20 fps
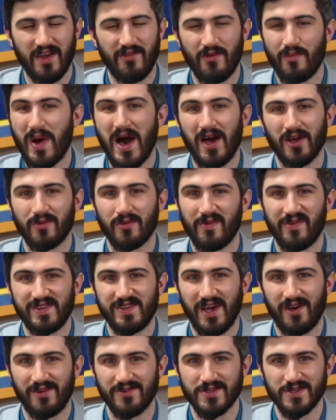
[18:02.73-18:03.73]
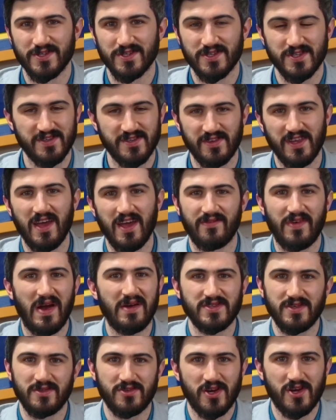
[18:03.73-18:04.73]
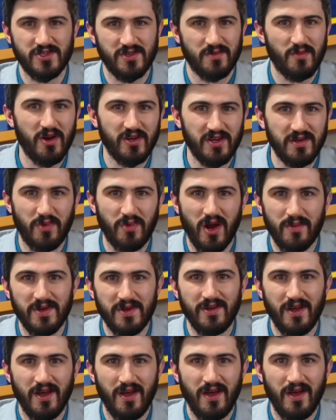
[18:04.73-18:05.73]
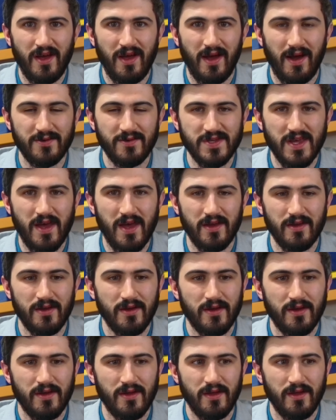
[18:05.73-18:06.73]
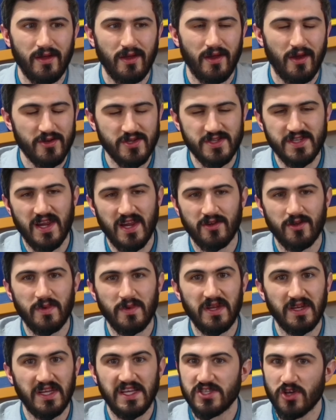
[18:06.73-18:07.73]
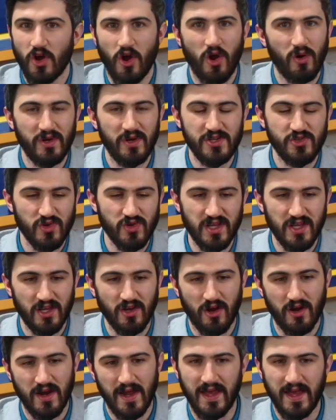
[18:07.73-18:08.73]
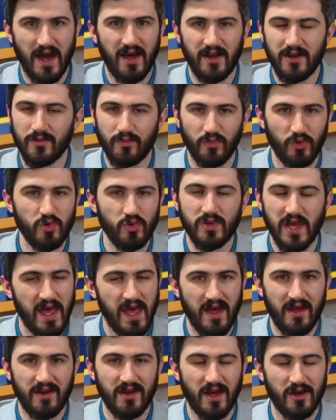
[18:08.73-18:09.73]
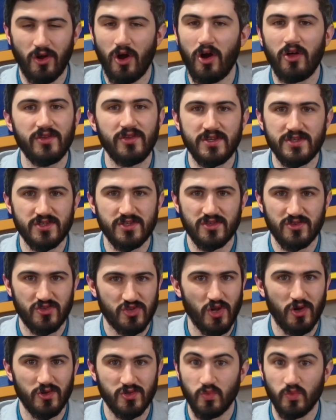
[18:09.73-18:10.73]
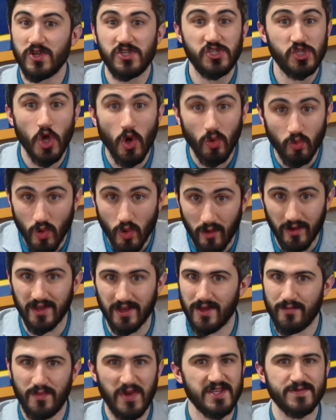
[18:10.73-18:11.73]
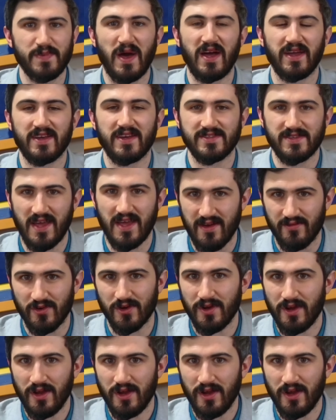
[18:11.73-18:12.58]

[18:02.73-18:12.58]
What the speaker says: a modicum of intelligence? Because again, if I was in charge of the marketing department, I would say, hey, here's a stand-up comedian. He's already drinking our iconic blue can on all these shows with Joe Rogan, the biggest podcast ever.